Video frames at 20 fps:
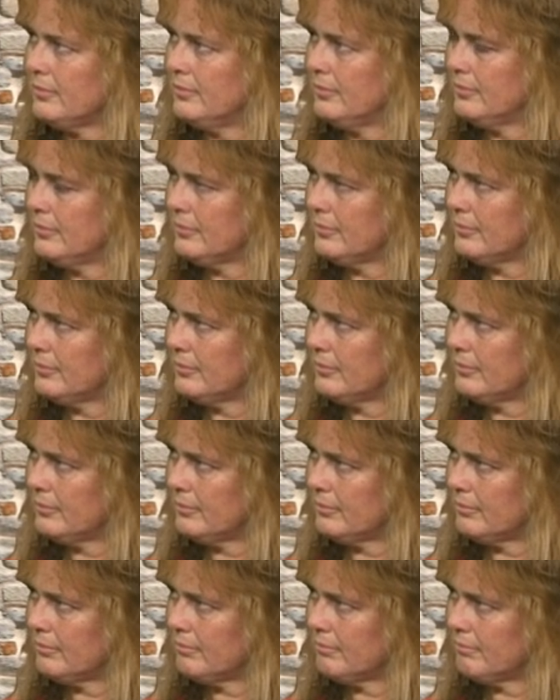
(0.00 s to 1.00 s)

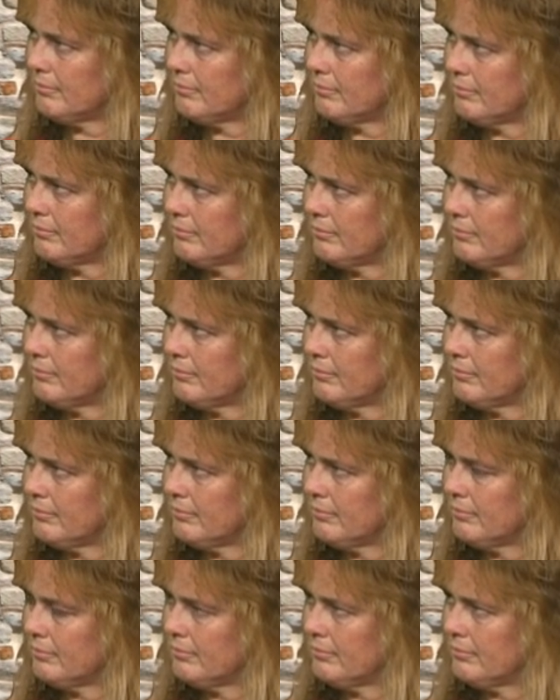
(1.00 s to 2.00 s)

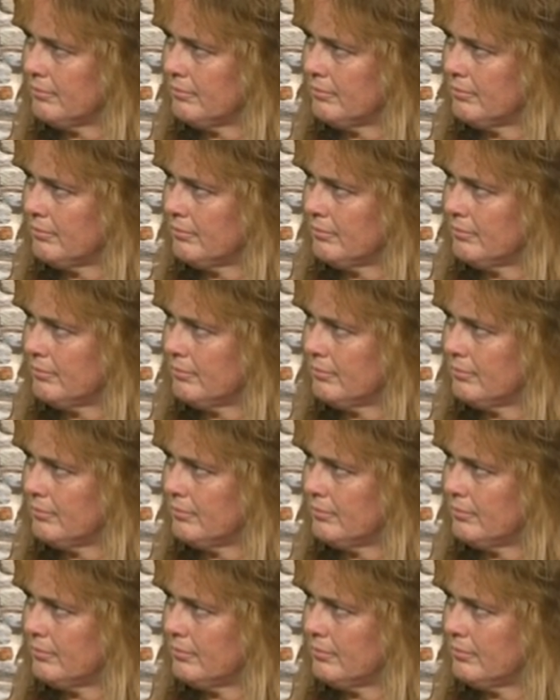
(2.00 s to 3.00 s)

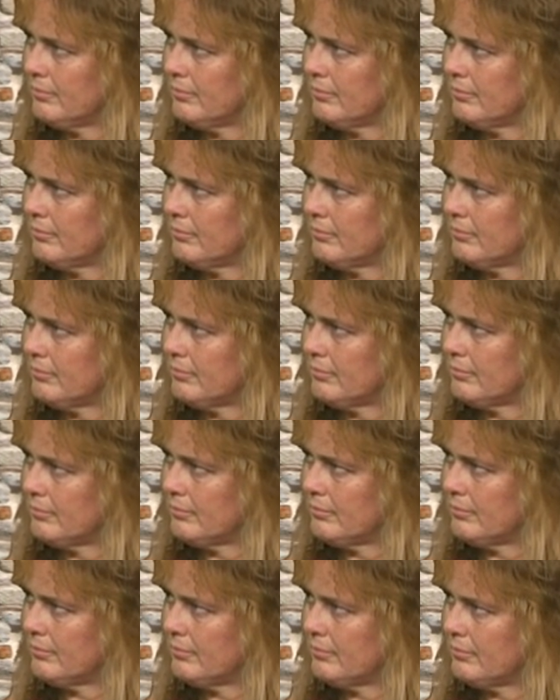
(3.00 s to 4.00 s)

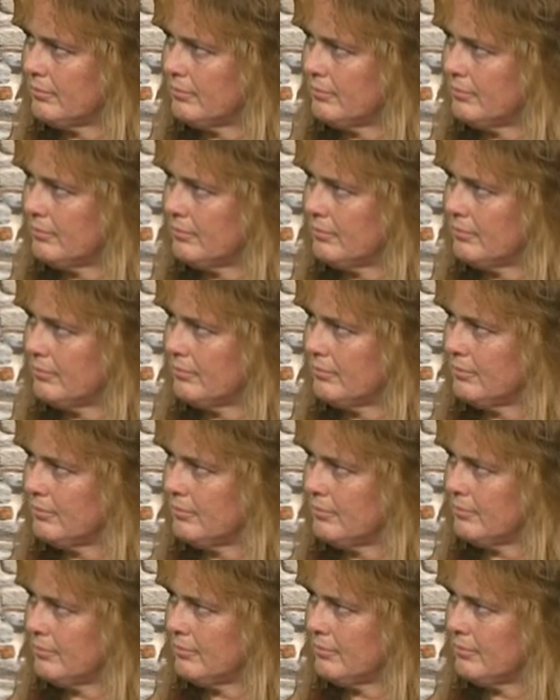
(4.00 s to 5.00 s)

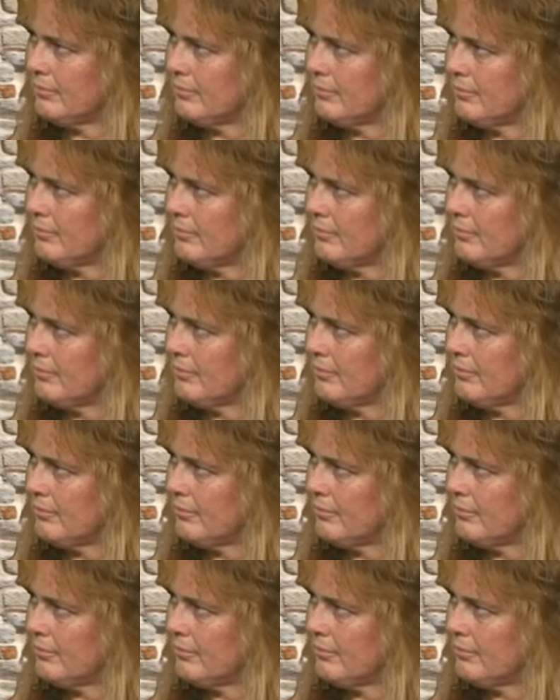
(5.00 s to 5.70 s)
This person isn't speaking.